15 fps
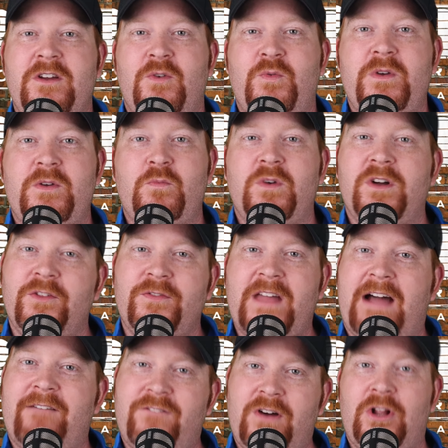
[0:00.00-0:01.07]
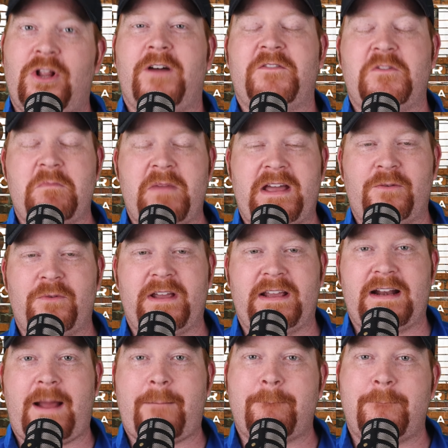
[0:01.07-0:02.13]
We will not fall off the
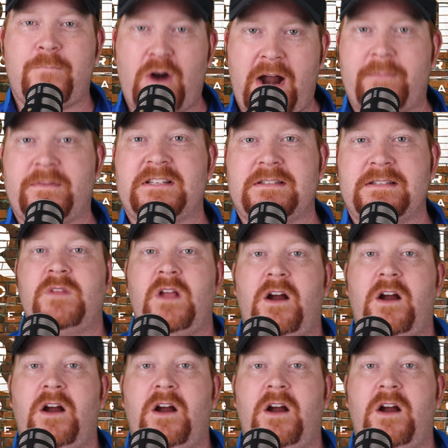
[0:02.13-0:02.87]
bandwagon, I promise.